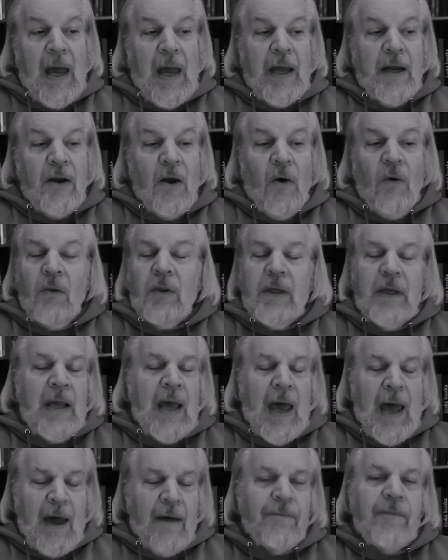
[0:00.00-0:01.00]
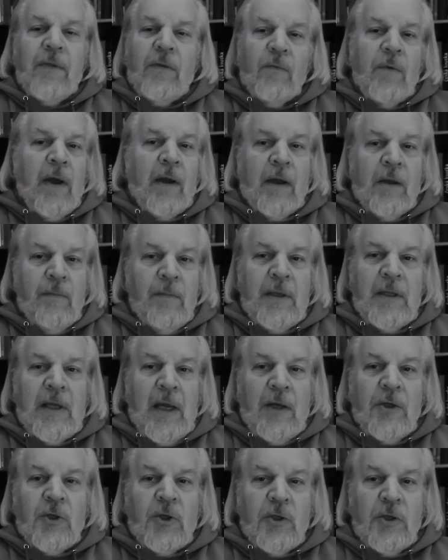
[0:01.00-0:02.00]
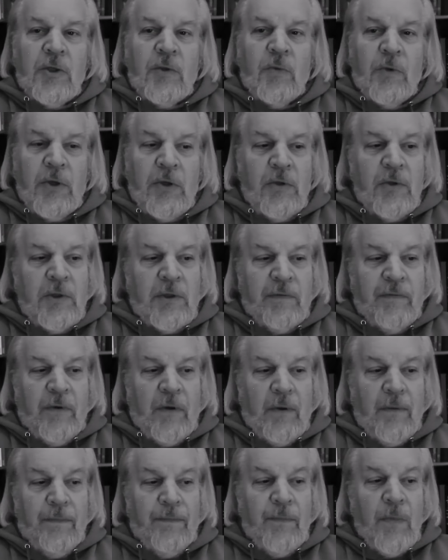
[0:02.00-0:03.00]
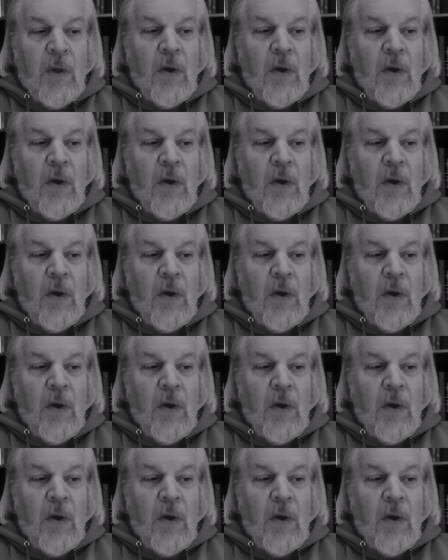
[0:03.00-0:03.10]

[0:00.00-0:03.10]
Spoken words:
and only half of the recommendations were useful.